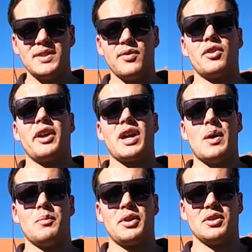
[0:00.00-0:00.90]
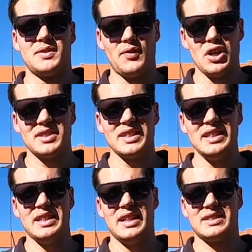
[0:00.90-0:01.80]
fluorocarbon because
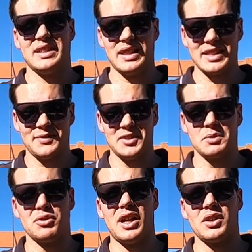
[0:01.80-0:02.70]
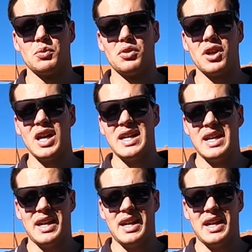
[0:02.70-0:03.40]
firstly, it's less visible underwater.